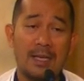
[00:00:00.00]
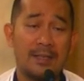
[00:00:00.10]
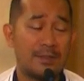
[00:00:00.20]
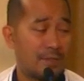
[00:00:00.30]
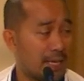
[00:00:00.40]

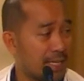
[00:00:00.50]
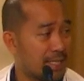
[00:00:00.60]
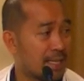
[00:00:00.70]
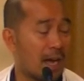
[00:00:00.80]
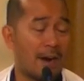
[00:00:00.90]

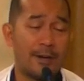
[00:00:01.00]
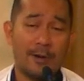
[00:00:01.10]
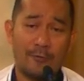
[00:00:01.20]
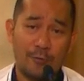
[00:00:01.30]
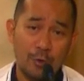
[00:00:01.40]
These are the
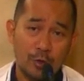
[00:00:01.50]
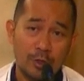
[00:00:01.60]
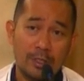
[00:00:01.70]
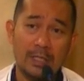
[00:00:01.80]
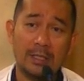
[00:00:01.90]
fruit
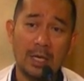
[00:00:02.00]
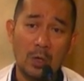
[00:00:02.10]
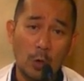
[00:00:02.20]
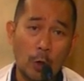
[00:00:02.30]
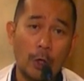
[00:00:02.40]
that the
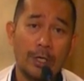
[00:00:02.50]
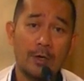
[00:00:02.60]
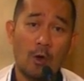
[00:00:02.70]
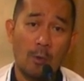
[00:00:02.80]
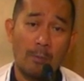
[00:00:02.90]
Lord
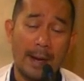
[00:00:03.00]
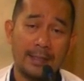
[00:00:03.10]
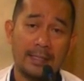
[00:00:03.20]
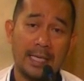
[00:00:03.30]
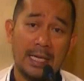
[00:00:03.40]

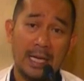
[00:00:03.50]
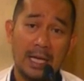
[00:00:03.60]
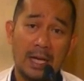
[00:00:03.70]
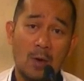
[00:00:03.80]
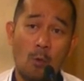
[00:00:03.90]
Almighty
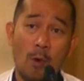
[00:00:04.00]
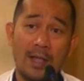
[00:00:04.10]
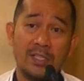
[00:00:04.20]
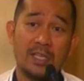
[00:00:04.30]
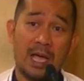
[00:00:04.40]

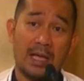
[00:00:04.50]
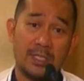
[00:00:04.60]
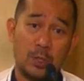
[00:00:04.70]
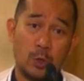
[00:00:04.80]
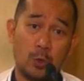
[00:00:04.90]
wants
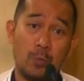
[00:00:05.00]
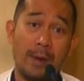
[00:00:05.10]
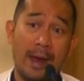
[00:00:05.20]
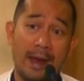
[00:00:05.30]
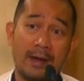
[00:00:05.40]
us to
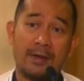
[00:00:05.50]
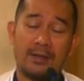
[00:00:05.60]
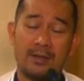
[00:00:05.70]
bear.